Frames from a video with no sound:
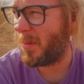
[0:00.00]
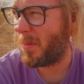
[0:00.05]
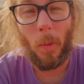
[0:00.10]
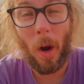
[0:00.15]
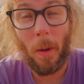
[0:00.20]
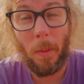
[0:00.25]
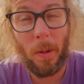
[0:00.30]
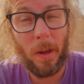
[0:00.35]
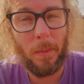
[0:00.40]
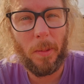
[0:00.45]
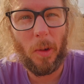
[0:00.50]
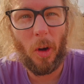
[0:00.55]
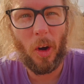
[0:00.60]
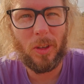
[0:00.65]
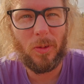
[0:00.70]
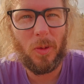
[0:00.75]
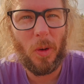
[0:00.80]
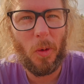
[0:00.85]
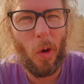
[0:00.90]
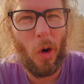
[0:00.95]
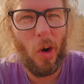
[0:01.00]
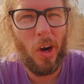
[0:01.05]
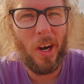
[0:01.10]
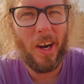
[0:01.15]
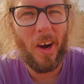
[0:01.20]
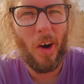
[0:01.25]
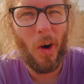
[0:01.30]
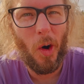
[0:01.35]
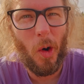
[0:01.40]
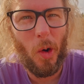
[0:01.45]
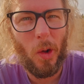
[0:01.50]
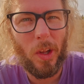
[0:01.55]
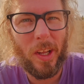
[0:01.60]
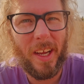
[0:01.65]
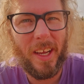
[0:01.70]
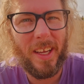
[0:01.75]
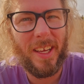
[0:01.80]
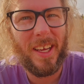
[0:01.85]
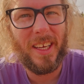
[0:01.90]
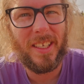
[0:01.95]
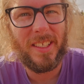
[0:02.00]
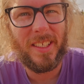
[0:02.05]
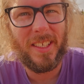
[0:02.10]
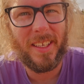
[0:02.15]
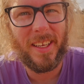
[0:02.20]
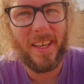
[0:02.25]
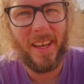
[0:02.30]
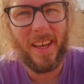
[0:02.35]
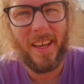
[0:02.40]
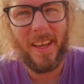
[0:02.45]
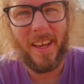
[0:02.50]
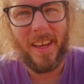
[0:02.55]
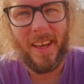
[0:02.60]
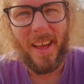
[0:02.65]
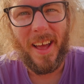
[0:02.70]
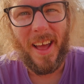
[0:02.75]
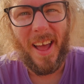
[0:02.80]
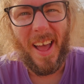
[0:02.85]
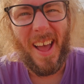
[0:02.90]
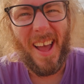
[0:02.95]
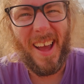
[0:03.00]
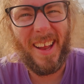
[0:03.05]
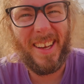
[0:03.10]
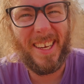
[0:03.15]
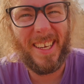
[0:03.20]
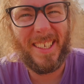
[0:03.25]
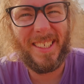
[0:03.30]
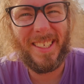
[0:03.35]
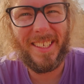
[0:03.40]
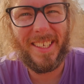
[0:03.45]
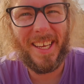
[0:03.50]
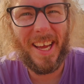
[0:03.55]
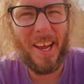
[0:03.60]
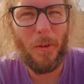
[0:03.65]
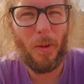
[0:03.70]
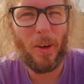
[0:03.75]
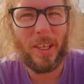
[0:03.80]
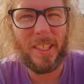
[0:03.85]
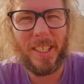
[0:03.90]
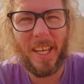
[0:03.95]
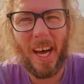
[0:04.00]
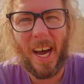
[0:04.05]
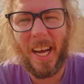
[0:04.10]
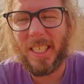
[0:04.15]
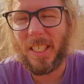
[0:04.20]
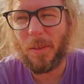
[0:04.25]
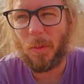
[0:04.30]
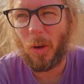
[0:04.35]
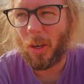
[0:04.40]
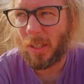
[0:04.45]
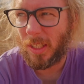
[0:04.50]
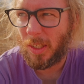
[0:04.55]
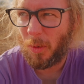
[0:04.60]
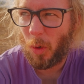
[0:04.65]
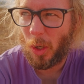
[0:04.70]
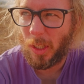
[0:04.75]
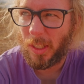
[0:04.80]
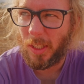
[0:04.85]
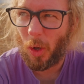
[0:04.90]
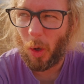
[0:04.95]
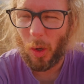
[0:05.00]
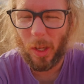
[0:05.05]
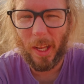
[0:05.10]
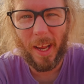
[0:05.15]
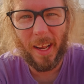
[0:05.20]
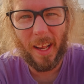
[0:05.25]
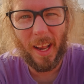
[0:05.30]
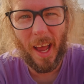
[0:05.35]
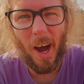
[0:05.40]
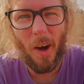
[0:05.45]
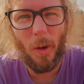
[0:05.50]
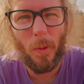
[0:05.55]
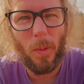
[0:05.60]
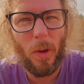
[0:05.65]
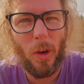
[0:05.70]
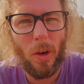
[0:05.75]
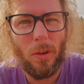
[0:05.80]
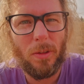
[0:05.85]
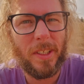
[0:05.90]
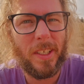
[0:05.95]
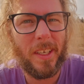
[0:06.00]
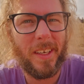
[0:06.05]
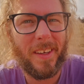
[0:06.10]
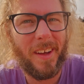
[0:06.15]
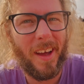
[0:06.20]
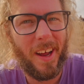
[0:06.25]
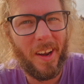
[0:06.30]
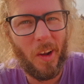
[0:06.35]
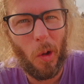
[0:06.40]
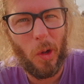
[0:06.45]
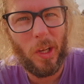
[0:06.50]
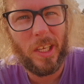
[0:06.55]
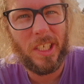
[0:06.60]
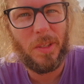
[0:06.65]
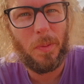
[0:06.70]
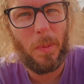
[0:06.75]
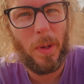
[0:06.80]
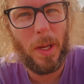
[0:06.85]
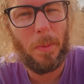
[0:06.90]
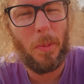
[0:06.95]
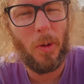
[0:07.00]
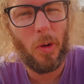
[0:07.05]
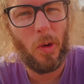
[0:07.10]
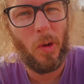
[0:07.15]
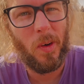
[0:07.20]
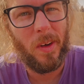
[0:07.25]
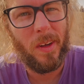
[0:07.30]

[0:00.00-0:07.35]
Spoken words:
Probably because we were here all day yesterday, and yesterday was nicer because there wasn't all that loud music and all these people.